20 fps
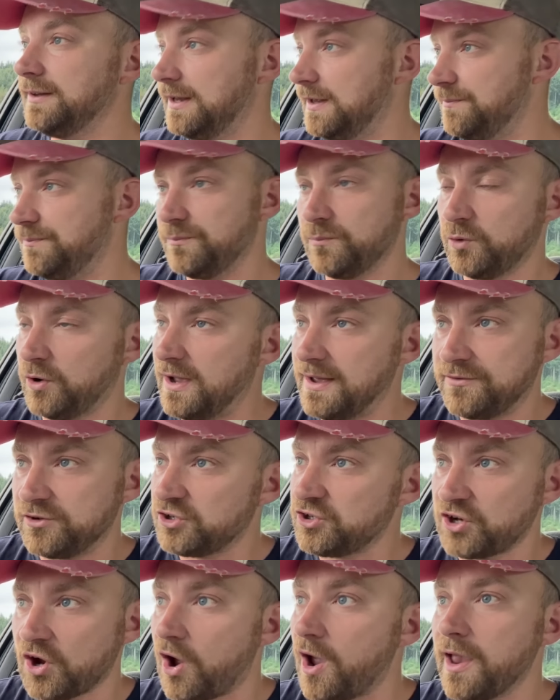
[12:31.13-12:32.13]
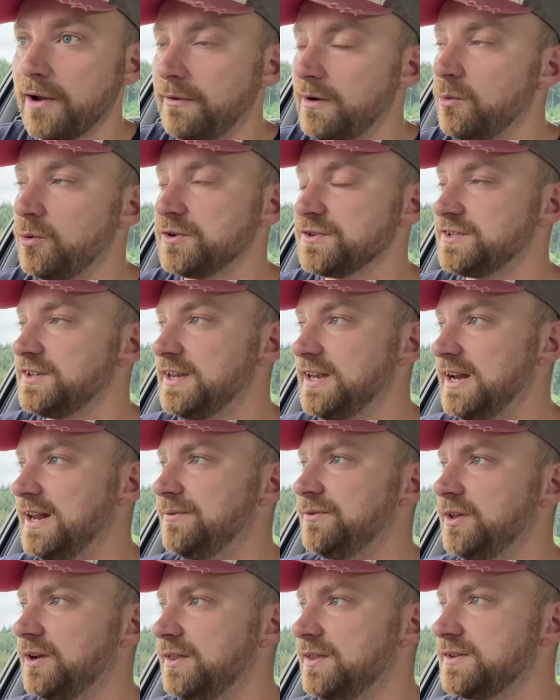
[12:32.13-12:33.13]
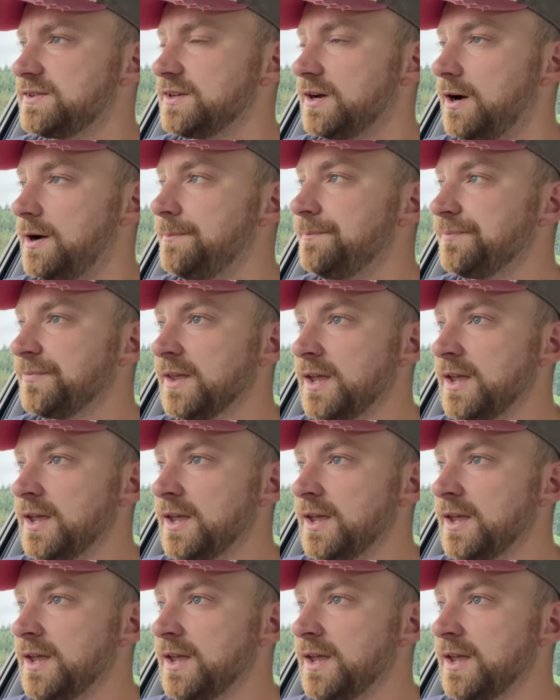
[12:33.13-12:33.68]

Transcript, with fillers: in whatever shire it was that he lived in at the time